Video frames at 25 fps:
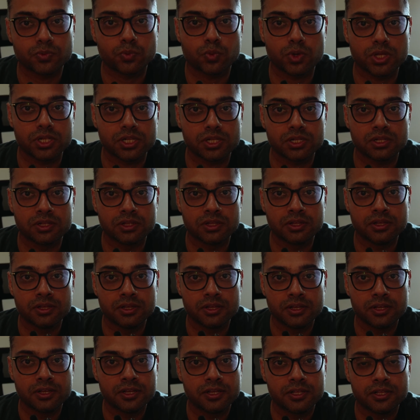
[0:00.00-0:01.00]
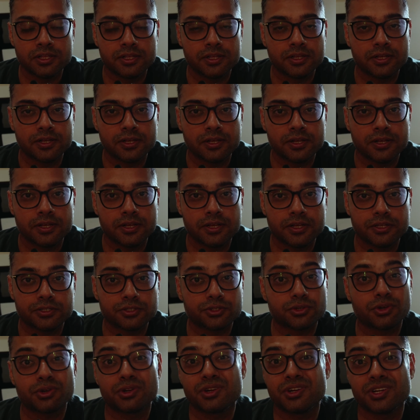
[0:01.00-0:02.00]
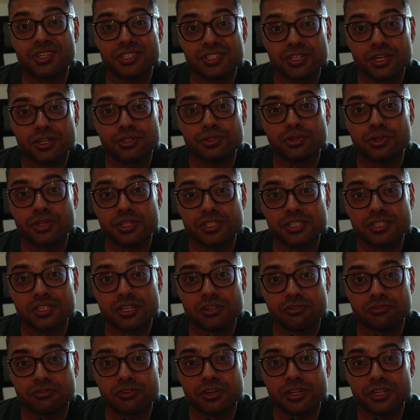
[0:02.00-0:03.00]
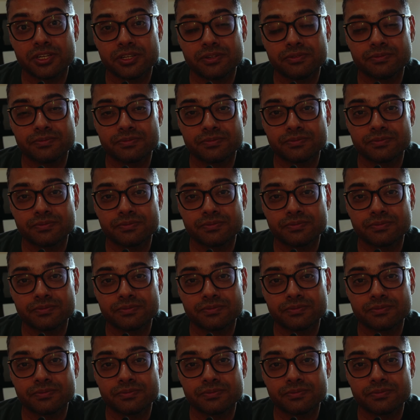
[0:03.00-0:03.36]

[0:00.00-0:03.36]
Well, it's not going to charge on itself, right?